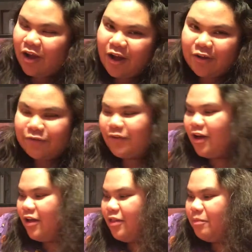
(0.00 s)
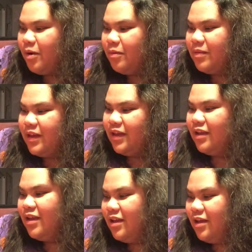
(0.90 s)
of all Louis
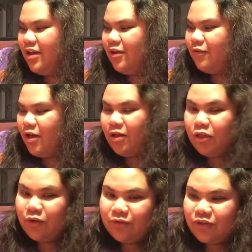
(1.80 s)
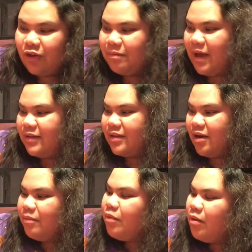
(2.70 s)
Vuitton bags that
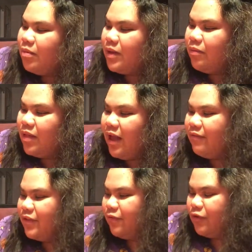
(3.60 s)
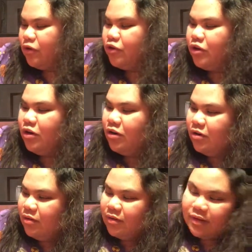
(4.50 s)
I probably will have in the future.
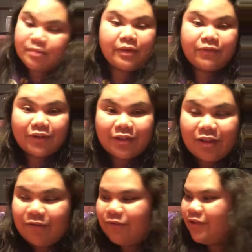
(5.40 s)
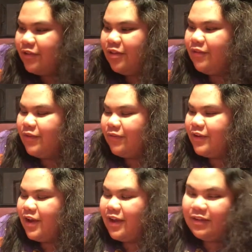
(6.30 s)
This is my first love. First love never
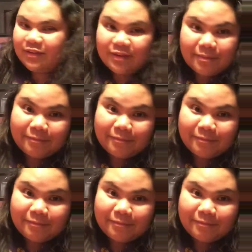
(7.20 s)
dies.